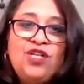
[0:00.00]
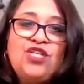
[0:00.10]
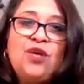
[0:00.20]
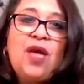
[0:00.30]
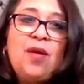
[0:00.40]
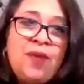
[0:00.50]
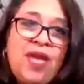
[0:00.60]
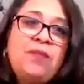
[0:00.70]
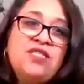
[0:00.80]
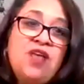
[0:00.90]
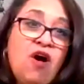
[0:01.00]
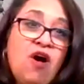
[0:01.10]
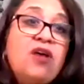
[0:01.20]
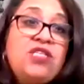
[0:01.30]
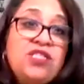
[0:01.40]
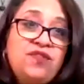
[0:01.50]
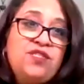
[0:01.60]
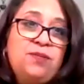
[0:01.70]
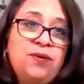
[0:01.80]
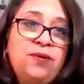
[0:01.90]
to be able to ask for
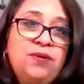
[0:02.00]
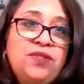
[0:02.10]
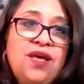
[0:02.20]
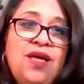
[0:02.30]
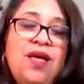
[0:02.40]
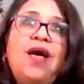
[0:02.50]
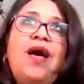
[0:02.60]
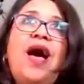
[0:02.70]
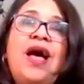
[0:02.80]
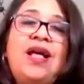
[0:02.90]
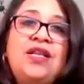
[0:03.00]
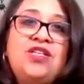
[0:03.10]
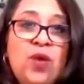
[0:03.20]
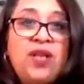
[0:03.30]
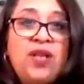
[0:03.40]
support and